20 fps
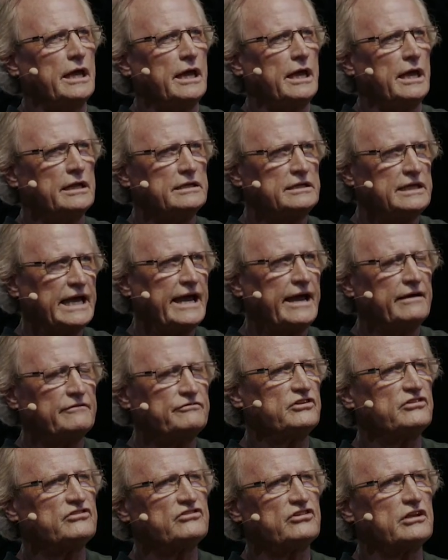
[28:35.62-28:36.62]
and to have
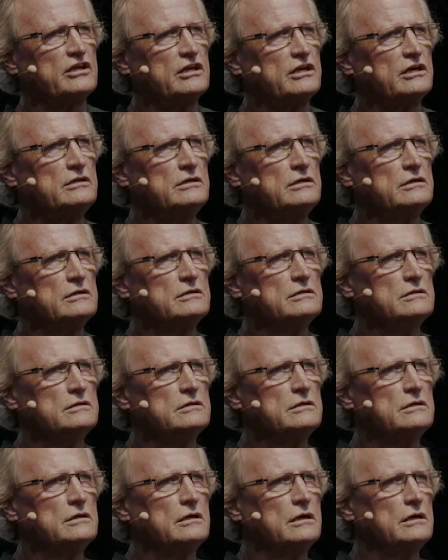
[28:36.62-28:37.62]
this again,
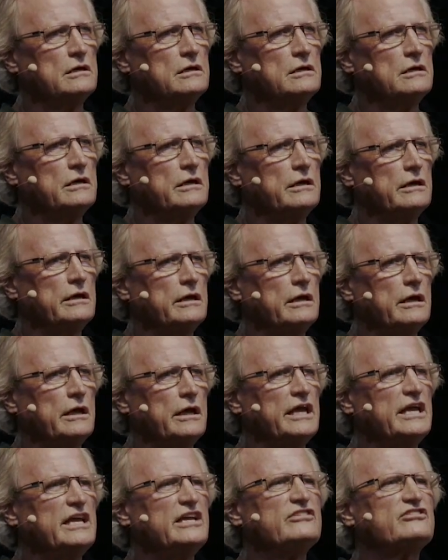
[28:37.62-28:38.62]

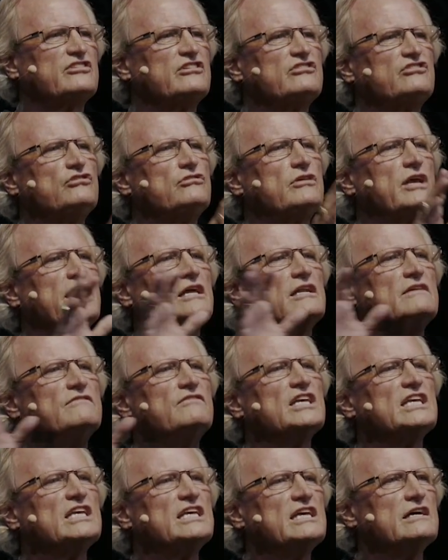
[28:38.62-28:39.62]
he said, you can't
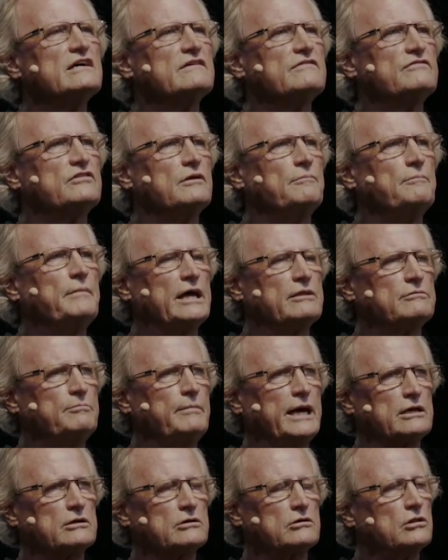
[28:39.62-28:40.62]
even give the
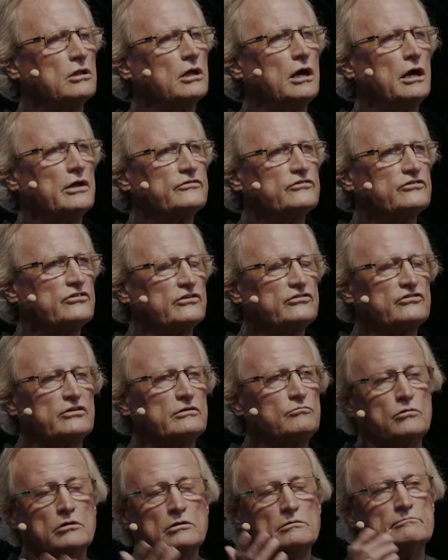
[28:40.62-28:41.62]
mathematical odds. I said,
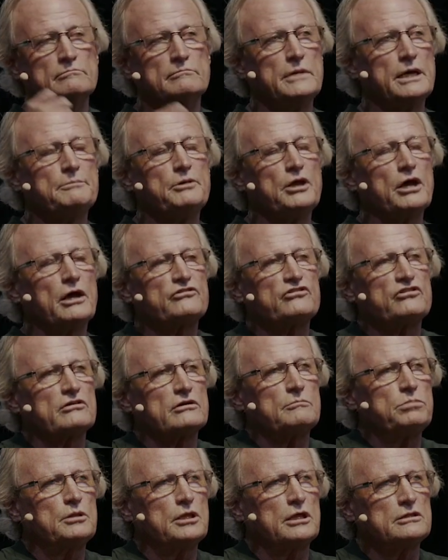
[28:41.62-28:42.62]
well, maybe I should
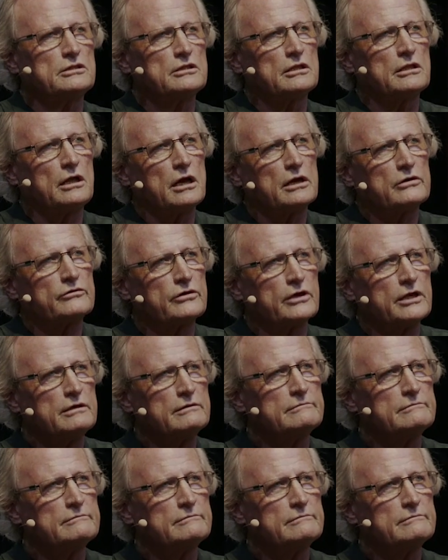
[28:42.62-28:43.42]
have played the lottery.